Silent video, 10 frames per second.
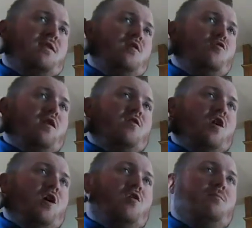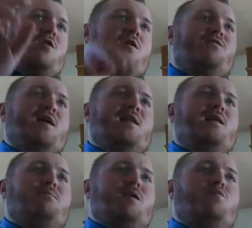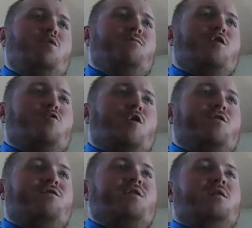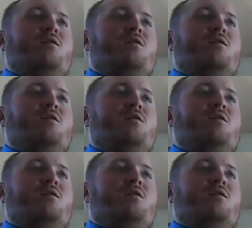sees U.S. auto market flooded but room for growth.